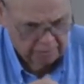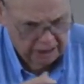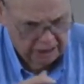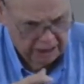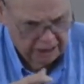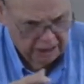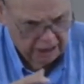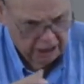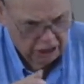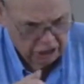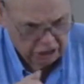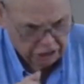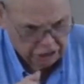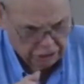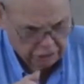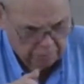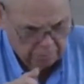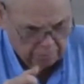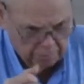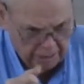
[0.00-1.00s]
be
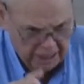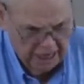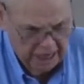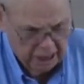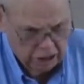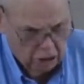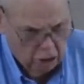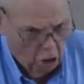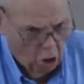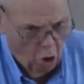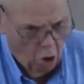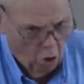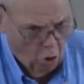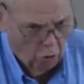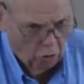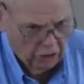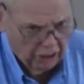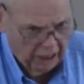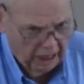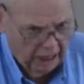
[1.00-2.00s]
some men
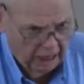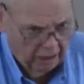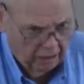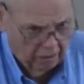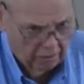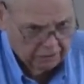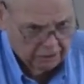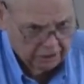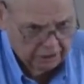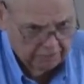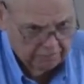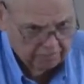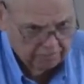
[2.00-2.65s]
called out